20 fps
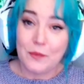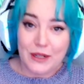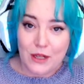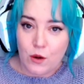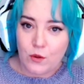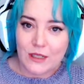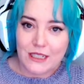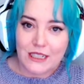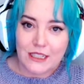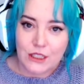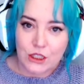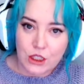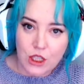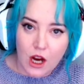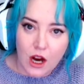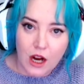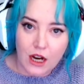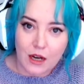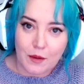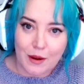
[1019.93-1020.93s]
don't need to
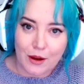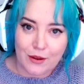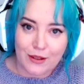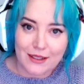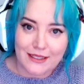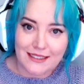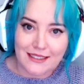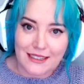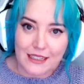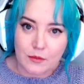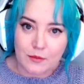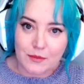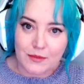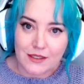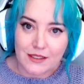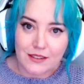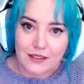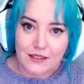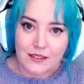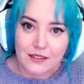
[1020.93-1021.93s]
talk about it,
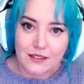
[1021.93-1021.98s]
Sims.